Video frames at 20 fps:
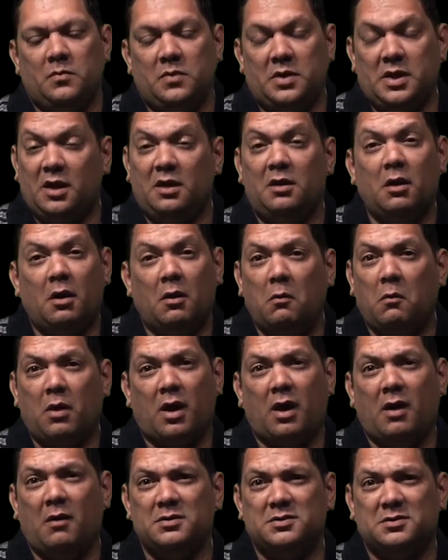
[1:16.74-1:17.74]
Didn't know
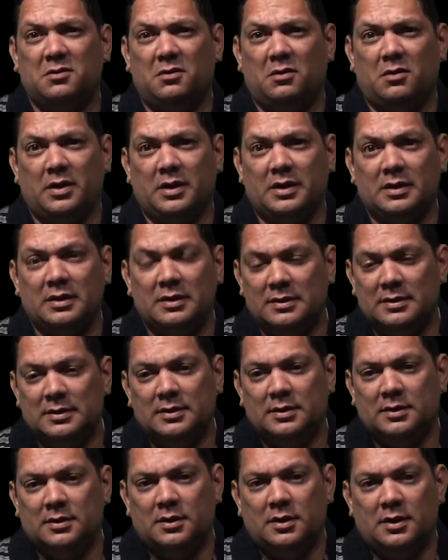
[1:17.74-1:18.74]
where I was going,
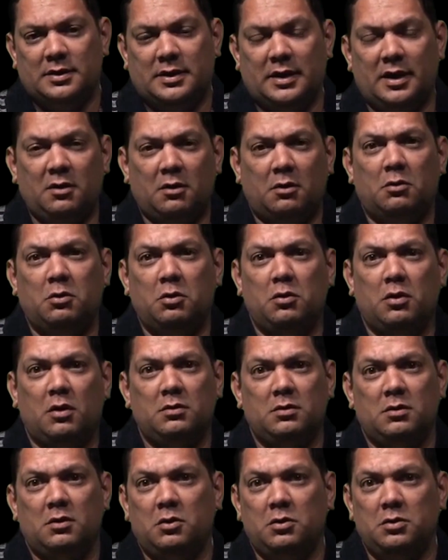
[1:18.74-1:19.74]
didn't know
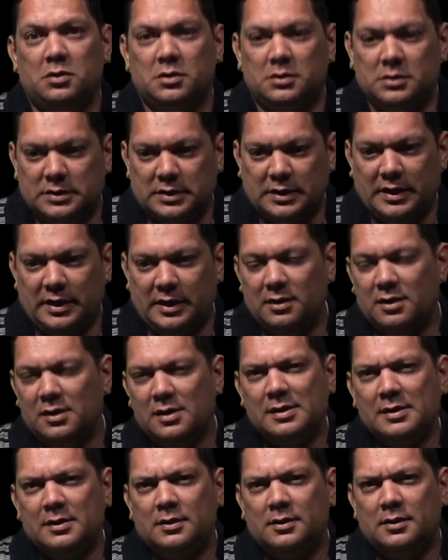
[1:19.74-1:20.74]
who to see.
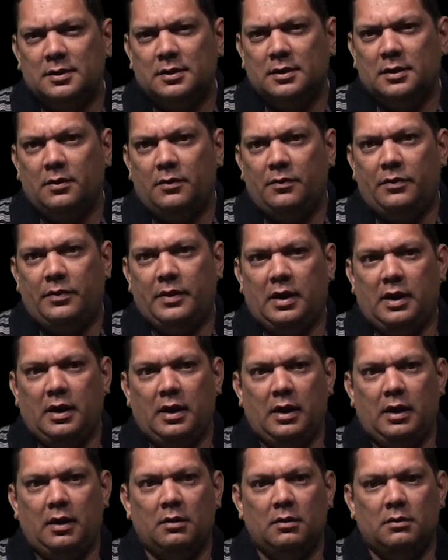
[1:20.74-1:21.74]

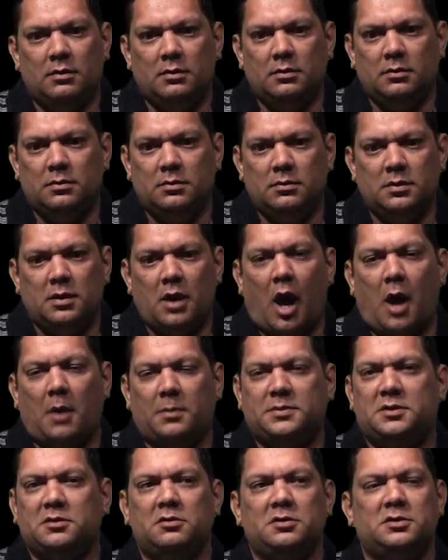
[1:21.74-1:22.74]
The
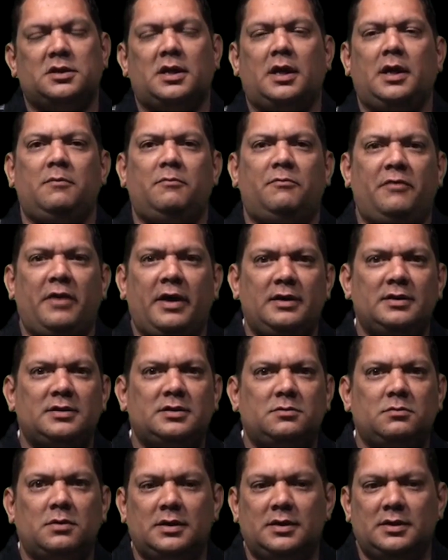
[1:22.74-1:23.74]
obstacles I
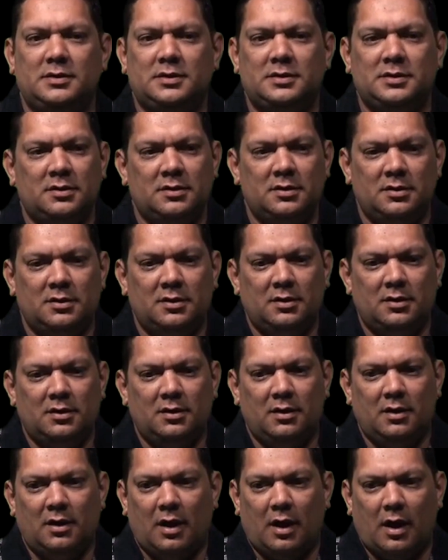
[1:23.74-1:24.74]
faced was
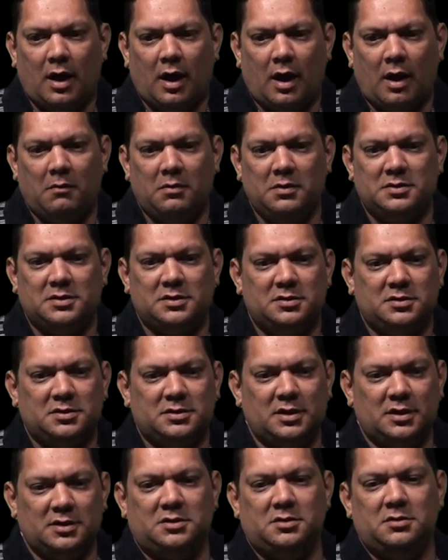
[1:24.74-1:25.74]
I
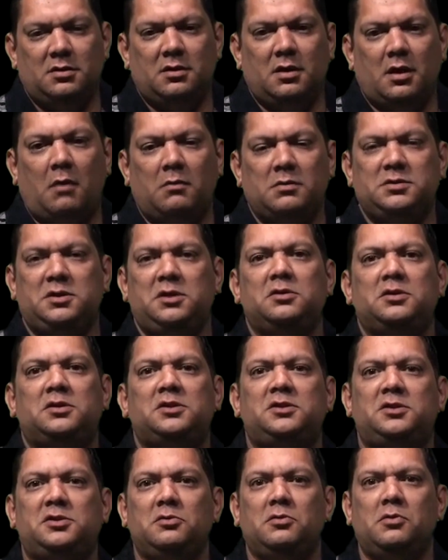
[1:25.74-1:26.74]
was
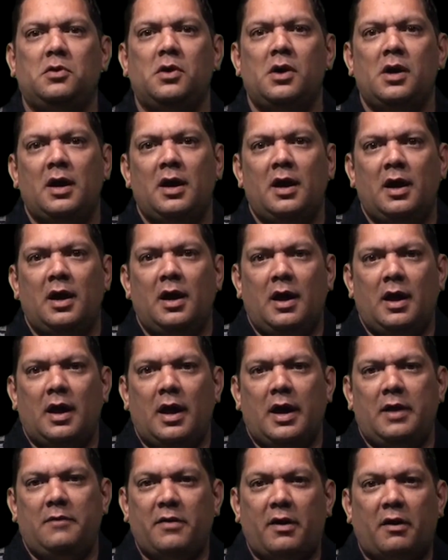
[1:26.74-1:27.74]
used to
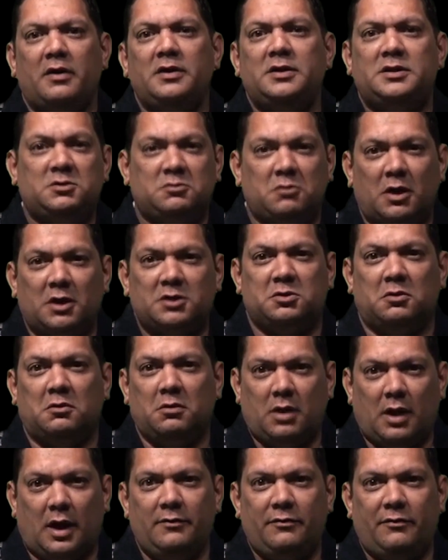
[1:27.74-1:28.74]
a very structural
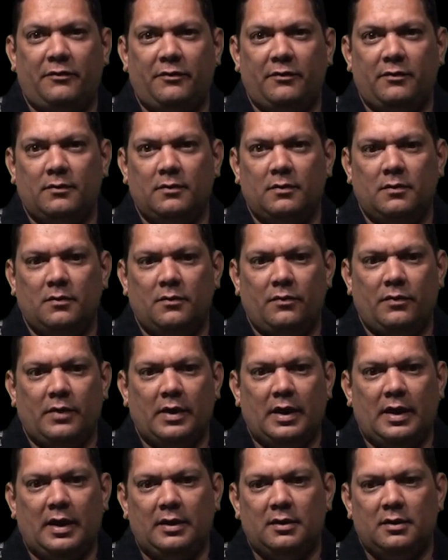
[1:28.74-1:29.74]
life
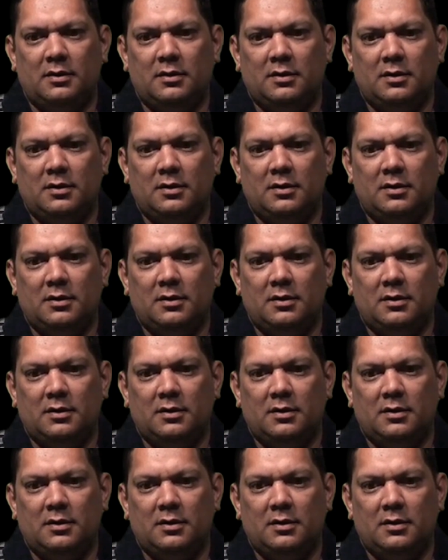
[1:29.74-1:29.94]
that